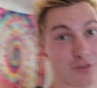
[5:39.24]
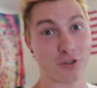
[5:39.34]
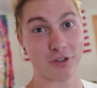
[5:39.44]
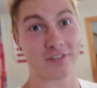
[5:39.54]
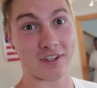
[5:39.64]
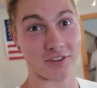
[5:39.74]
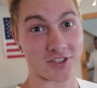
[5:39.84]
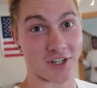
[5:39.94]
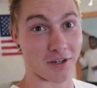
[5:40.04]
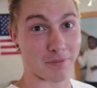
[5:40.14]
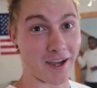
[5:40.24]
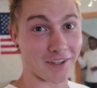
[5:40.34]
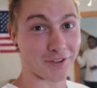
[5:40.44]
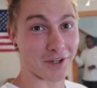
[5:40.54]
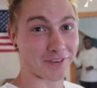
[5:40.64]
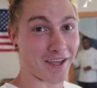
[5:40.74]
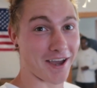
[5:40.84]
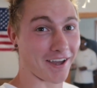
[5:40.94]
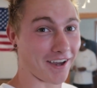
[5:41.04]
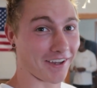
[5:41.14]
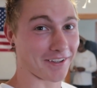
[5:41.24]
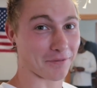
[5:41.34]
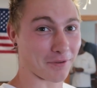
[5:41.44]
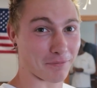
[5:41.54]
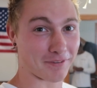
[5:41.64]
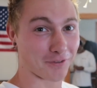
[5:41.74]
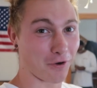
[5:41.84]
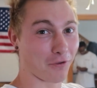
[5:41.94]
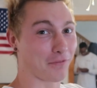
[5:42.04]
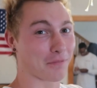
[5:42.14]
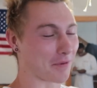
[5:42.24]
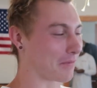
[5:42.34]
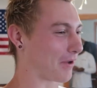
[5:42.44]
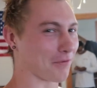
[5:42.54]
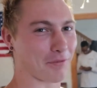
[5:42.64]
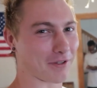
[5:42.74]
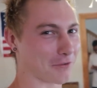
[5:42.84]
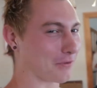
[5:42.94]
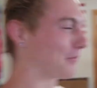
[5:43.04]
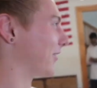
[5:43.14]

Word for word: literally scared the shit out of me. I thought that I missed all of them coming back from practice when he